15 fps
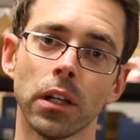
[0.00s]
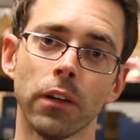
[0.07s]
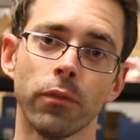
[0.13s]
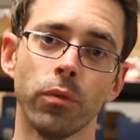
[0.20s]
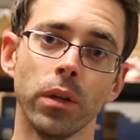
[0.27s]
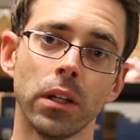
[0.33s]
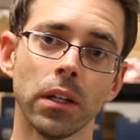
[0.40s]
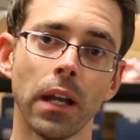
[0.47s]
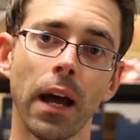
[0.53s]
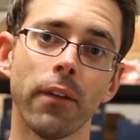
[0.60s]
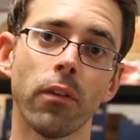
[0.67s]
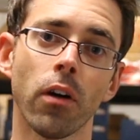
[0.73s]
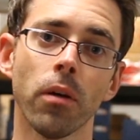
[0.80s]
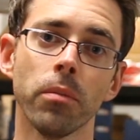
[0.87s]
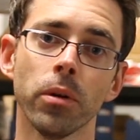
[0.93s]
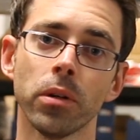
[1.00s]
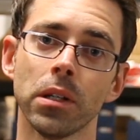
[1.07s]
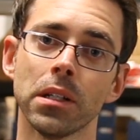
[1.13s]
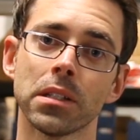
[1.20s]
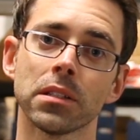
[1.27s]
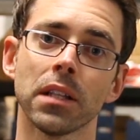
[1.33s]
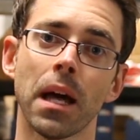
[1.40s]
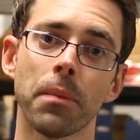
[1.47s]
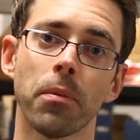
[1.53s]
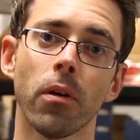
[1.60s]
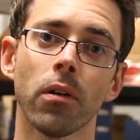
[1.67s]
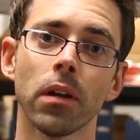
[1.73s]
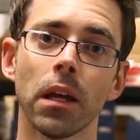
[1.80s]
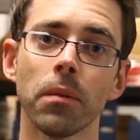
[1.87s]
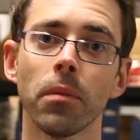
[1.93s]
If we could have our ability to slap
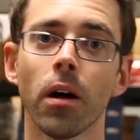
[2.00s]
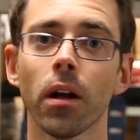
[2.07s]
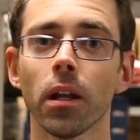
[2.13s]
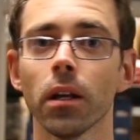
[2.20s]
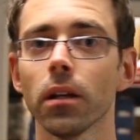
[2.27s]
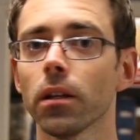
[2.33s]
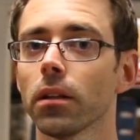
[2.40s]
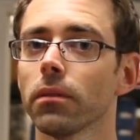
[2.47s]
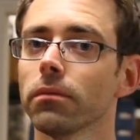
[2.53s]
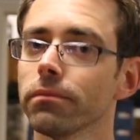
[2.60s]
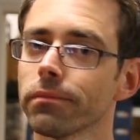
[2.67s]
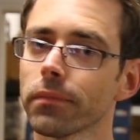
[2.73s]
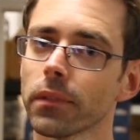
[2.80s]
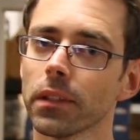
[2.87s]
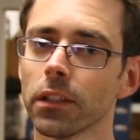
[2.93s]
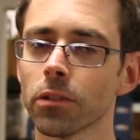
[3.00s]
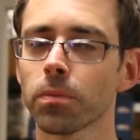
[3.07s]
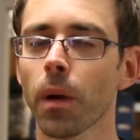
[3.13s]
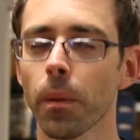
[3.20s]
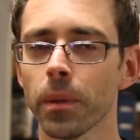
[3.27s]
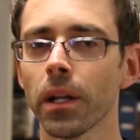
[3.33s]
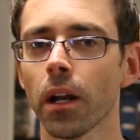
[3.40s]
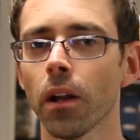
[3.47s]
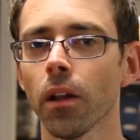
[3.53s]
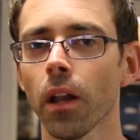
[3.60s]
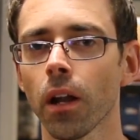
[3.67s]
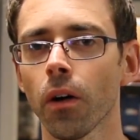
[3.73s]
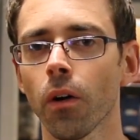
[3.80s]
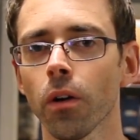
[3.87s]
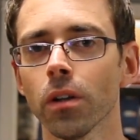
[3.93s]
our name on it, there's probably not a
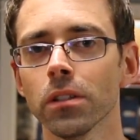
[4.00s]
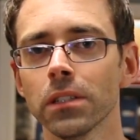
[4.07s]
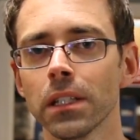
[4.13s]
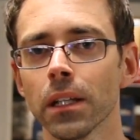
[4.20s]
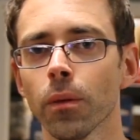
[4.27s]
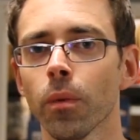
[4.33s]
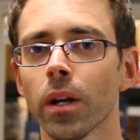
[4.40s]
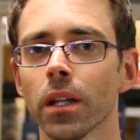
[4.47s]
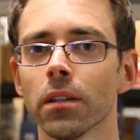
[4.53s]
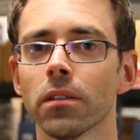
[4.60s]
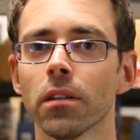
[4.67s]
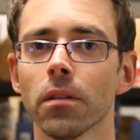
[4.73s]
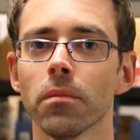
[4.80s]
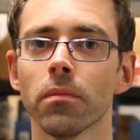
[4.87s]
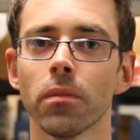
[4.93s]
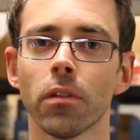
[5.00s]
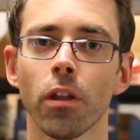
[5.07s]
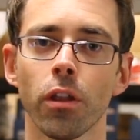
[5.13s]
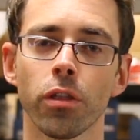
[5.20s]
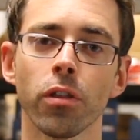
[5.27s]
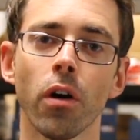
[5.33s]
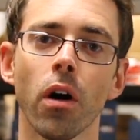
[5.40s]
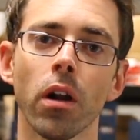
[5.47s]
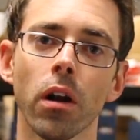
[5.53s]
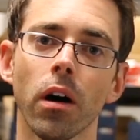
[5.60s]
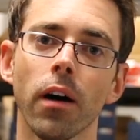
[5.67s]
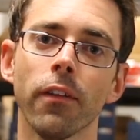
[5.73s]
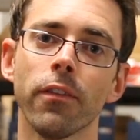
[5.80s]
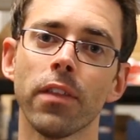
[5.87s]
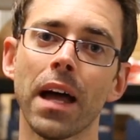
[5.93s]
lot of R&D that went into the thought
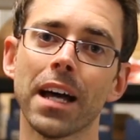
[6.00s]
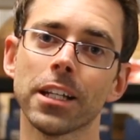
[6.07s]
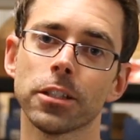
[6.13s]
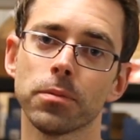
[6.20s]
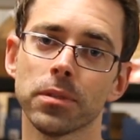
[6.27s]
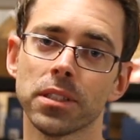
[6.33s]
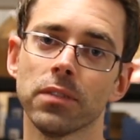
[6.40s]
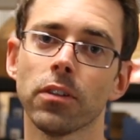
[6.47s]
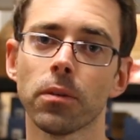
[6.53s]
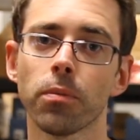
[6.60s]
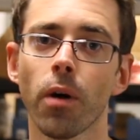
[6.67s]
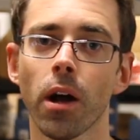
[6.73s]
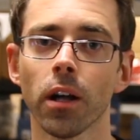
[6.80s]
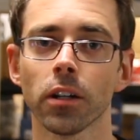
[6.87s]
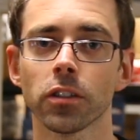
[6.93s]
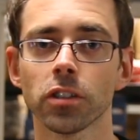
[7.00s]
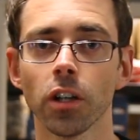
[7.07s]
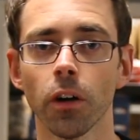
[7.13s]
of that specific product.